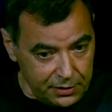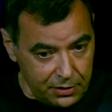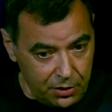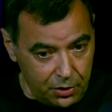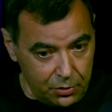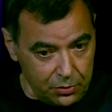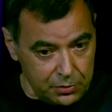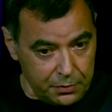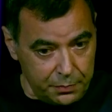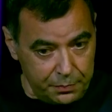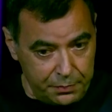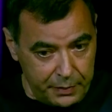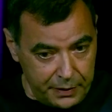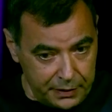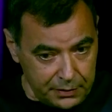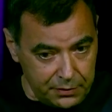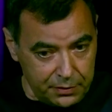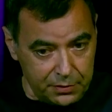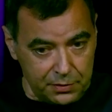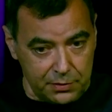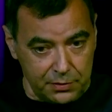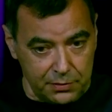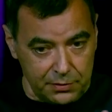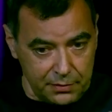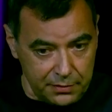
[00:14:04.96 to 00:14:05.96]
code
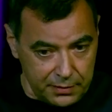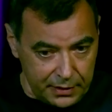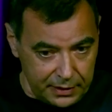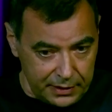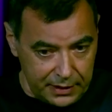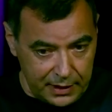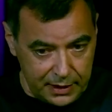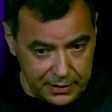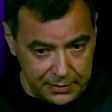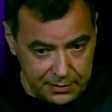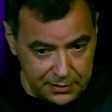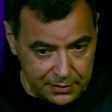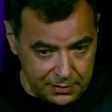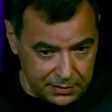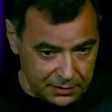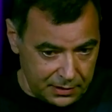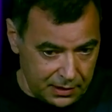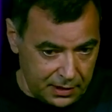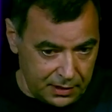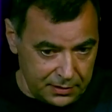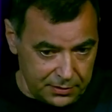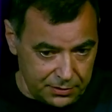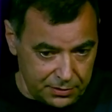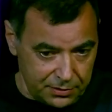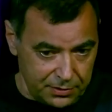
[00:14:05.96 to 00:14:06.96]
better than answer,
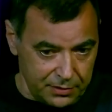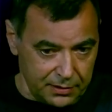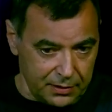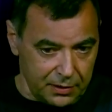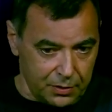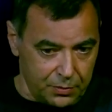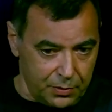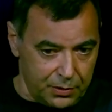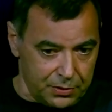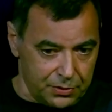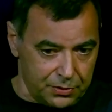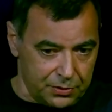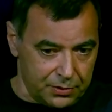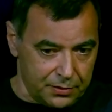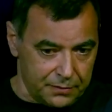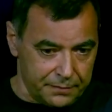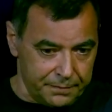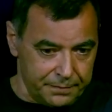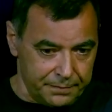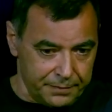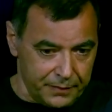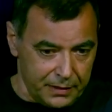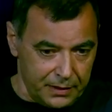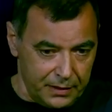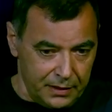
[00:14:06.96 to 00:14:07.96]
answering the question
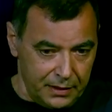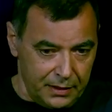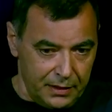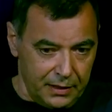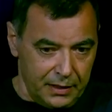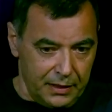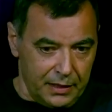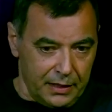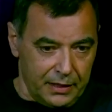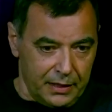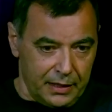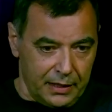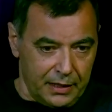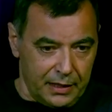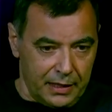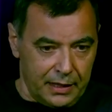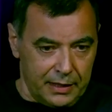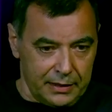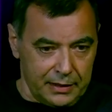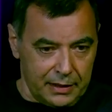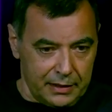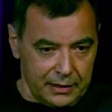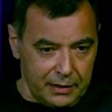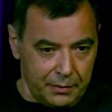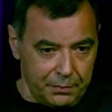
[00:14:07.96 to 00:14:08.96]

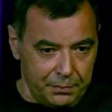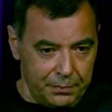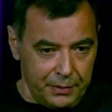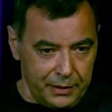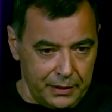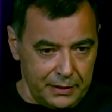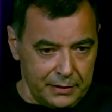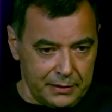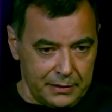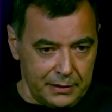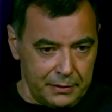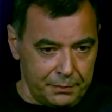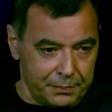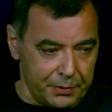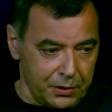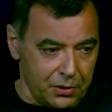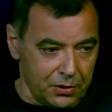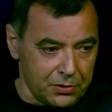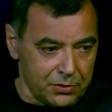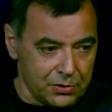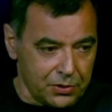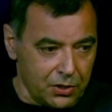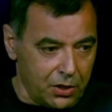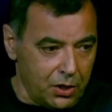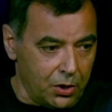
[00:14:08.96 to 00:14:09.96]
and the ability,
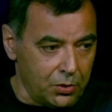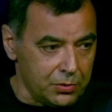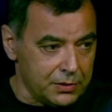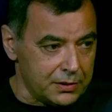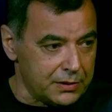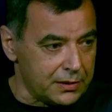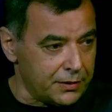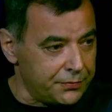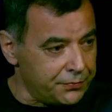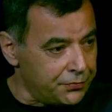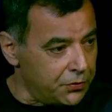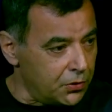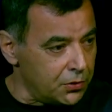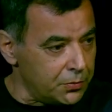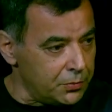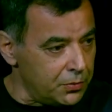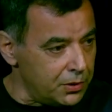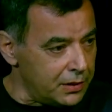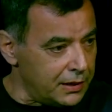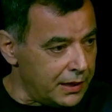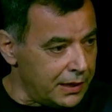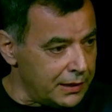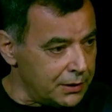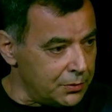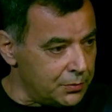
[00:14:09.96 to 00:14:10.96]
because code is a formal
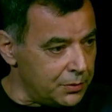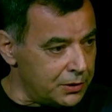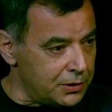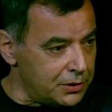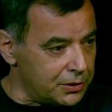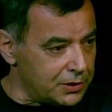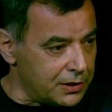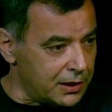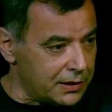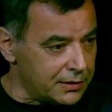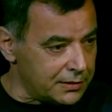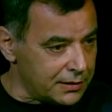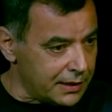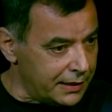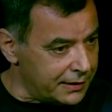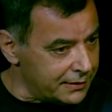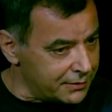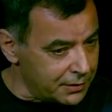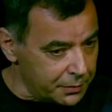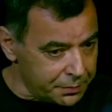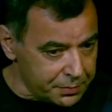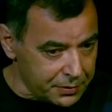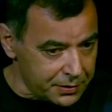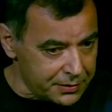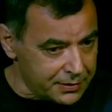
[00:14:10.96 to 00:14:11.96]
language that can
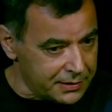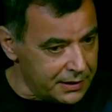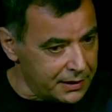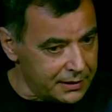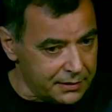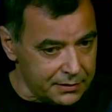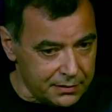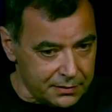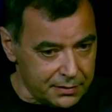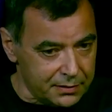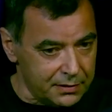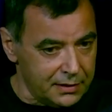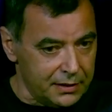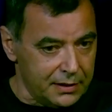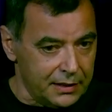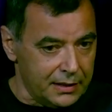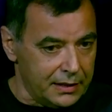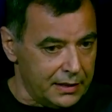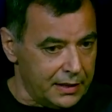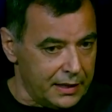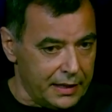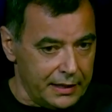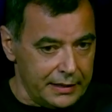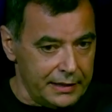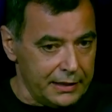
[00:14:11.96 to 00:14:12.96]
represent
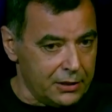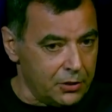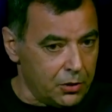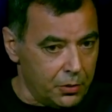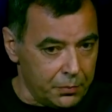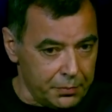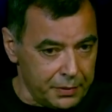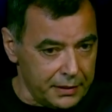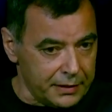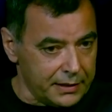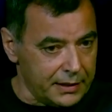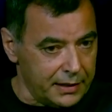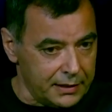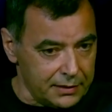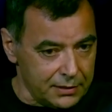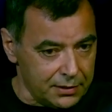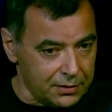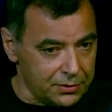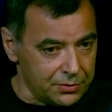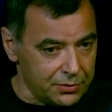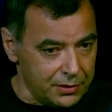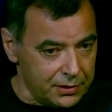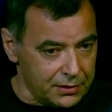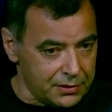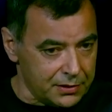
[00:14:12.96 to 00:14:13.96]
any
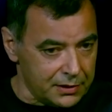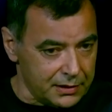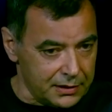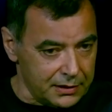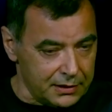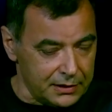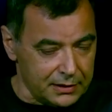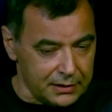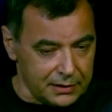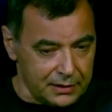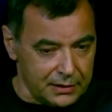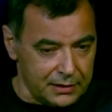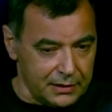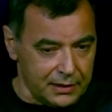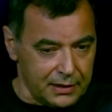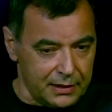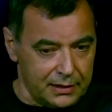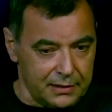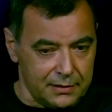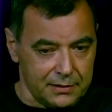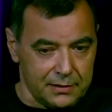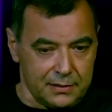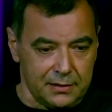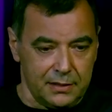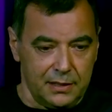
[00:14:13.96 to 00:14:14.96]
complicated reasoning uh,
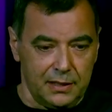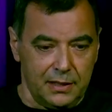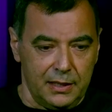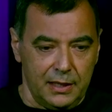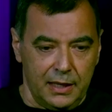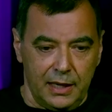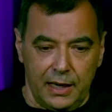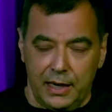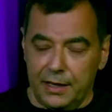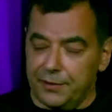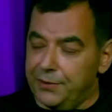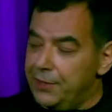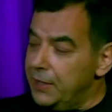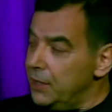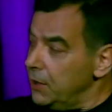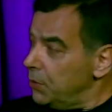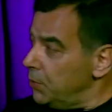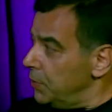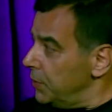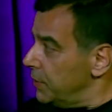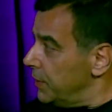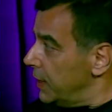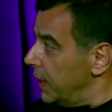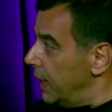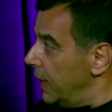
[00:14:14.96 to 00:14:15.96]
case. I think
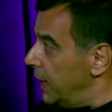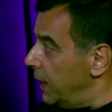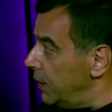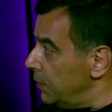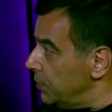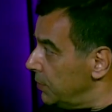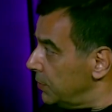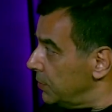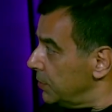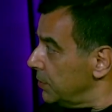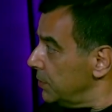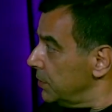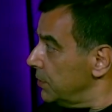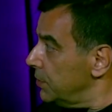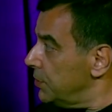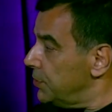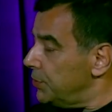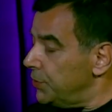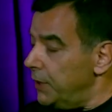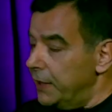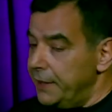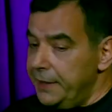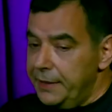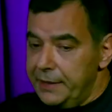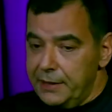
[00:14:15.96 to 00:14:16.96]
without
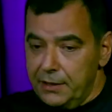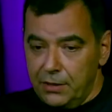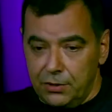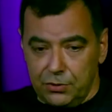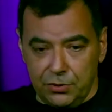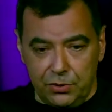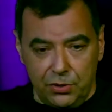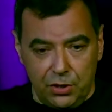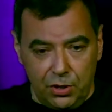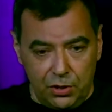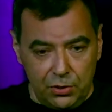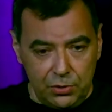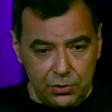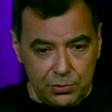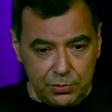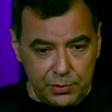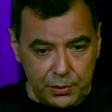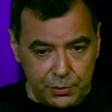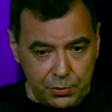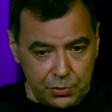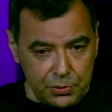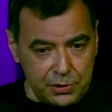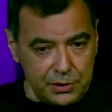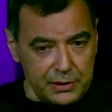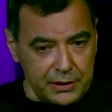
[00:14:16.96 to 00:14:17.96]
training on code, we
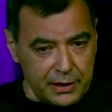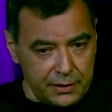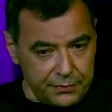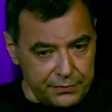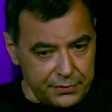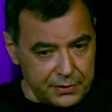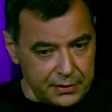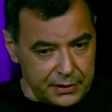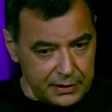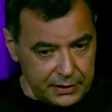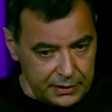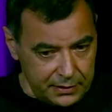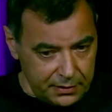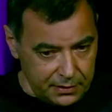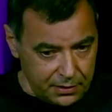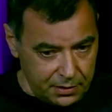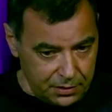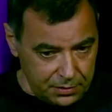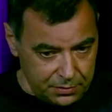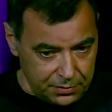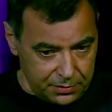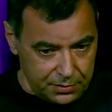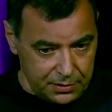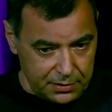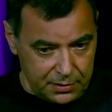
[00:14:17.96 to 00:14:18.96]
wouldn't have seen
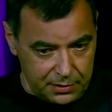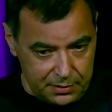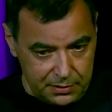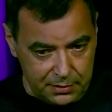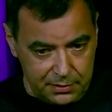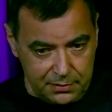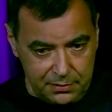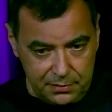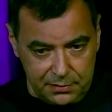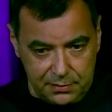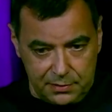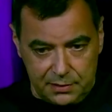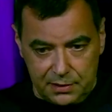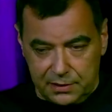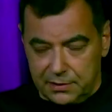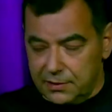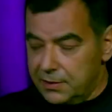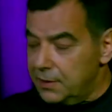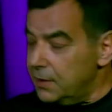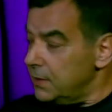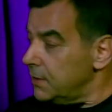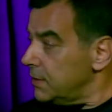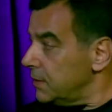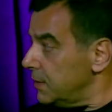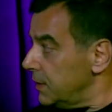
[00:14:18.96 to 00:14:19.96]
those uh,
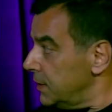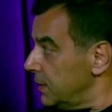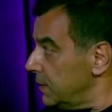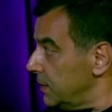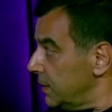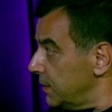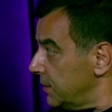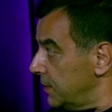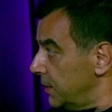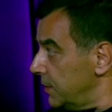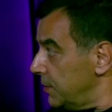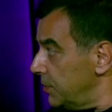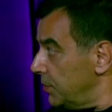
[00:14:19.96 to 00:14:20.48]
success, uh, success